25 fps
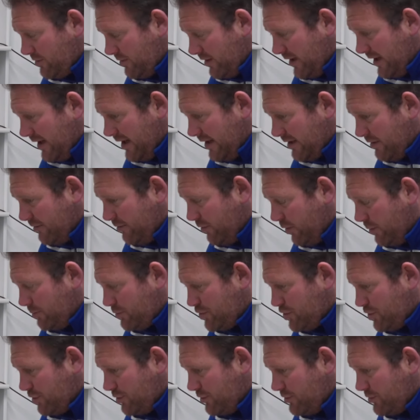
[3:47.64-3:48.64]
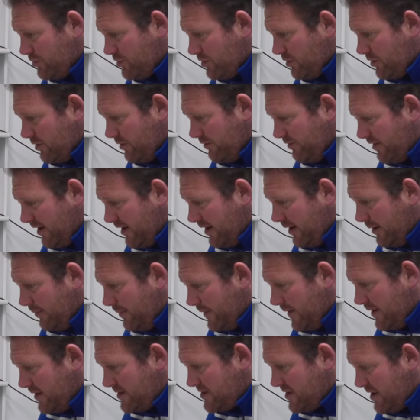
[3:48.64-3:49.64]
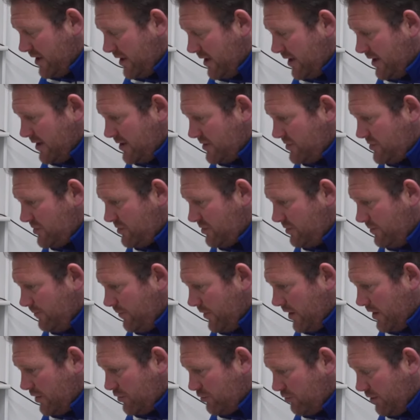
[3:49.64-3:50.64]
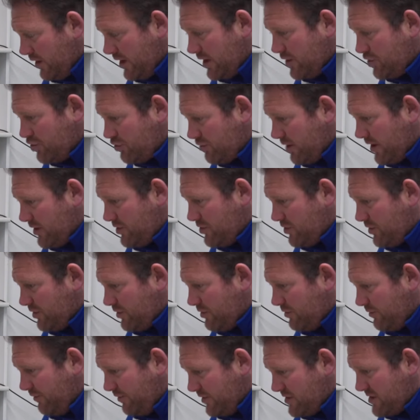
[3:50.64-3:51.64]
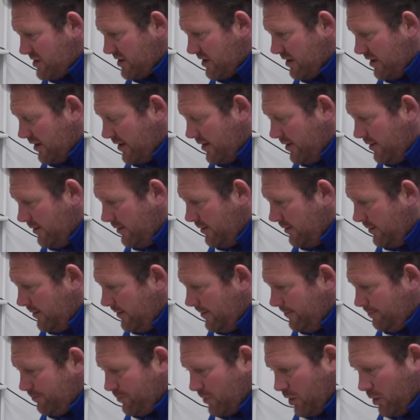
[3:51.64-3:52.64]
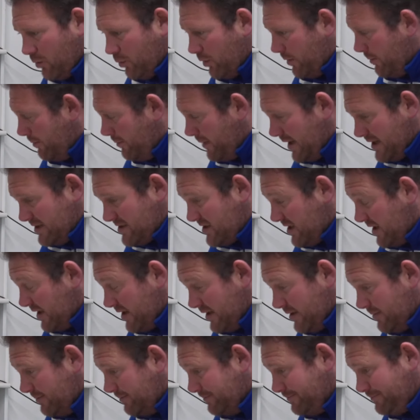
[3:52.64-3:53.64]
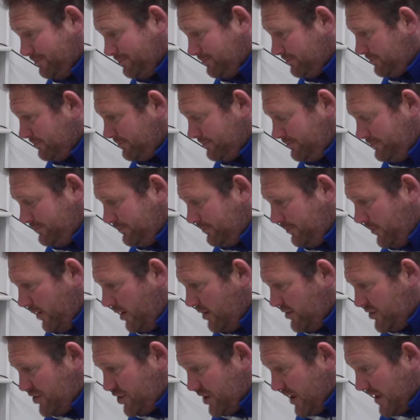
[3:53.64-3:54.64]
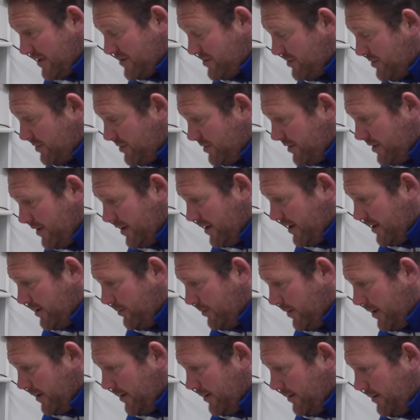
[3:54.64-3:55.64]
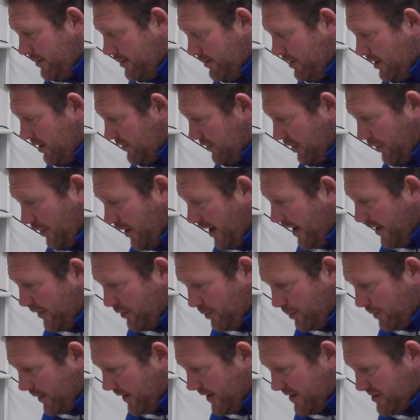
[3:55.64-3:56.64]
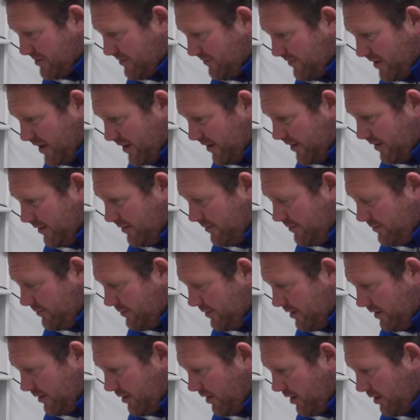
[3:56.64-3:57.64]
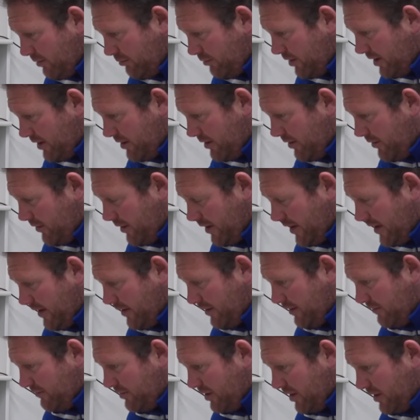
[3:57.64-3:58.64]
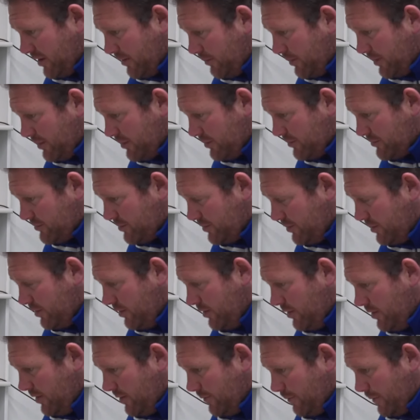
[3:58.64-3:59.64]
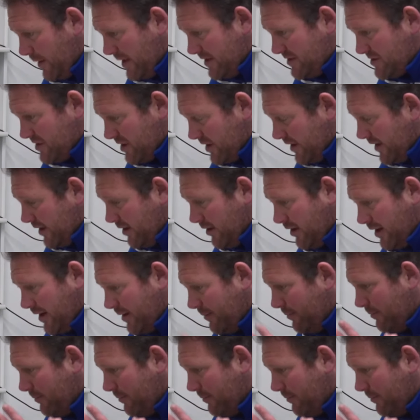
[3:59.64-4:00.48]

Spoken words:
our lack of options and availability, it's really stretched us physically. We're mentally shattered anyway. I don't know how the players have done it. I really don't know how they've done it, because mentally I